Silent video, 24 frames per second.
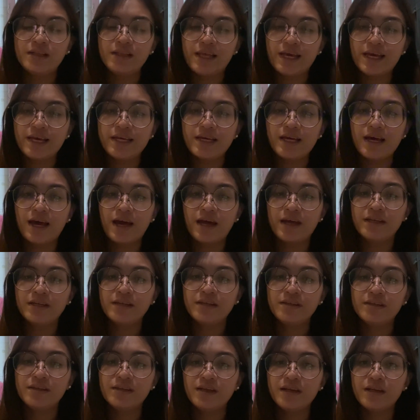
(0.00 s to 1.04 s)

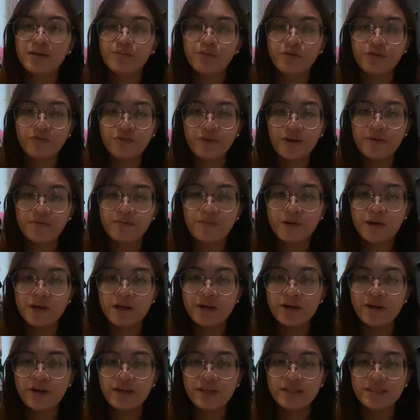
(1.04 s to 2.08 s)
the number 5
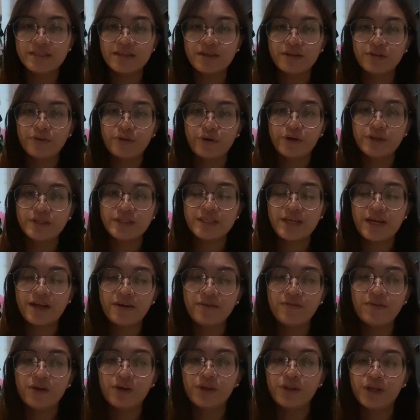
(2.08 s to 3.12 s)
barrier is standards
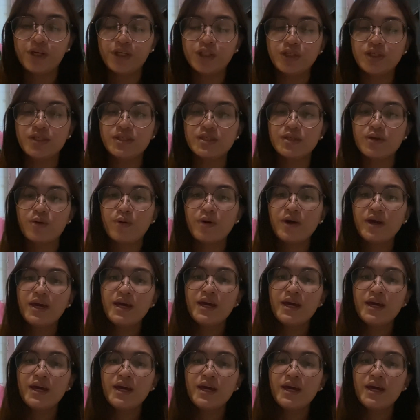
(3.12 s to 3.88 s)
and regulations. So